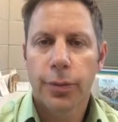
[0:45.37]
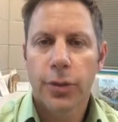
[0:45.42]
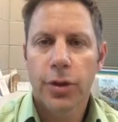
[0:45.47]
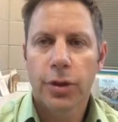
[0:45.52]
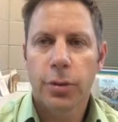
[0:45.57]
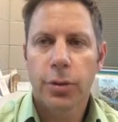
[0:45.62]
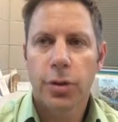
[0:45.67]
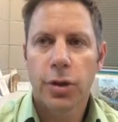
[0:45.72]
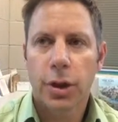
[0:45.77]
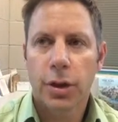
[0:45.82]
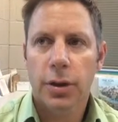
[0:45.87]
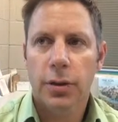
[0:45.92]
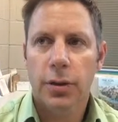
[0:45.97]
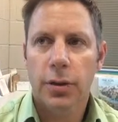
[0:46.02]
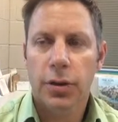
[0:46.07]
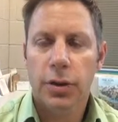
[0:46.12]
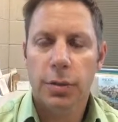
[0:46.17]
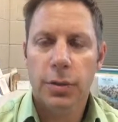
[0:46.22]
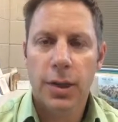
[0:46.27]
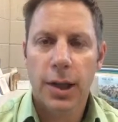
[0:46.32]
This objective
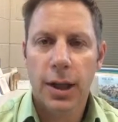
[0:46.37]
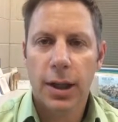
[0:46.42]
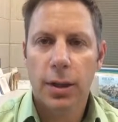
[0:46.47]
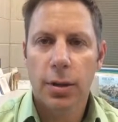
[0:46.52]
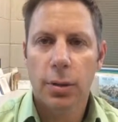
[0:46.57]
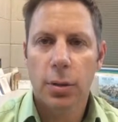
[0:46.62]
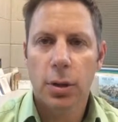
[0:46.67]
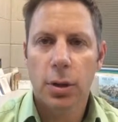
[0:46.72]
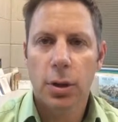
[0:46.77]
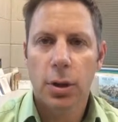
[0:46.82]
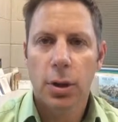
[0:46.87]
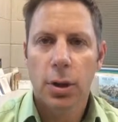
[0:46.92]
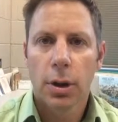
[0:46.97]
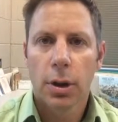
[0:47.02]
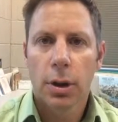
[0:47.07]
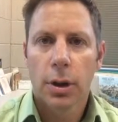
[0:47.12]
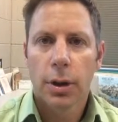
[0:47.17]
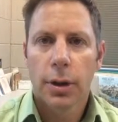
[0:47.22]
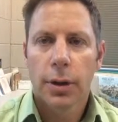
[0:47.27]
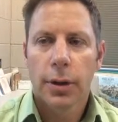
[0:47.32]
is obtainable,
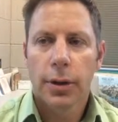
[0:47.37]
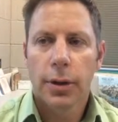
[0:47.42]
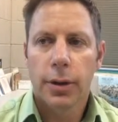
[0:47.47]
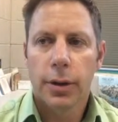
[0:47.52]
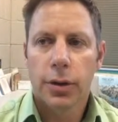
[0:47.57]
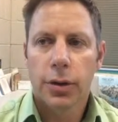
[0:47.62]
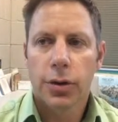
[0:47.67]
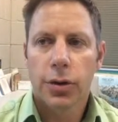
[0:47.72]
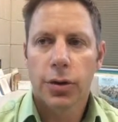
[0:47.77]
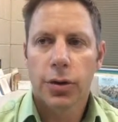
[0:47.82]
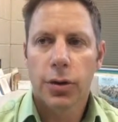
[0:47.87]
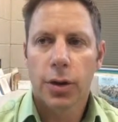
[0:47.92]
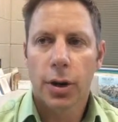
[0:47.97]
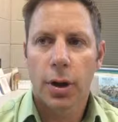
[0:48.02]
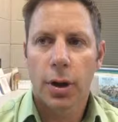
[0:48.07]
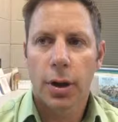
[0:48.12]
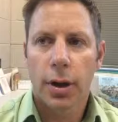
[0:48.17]
this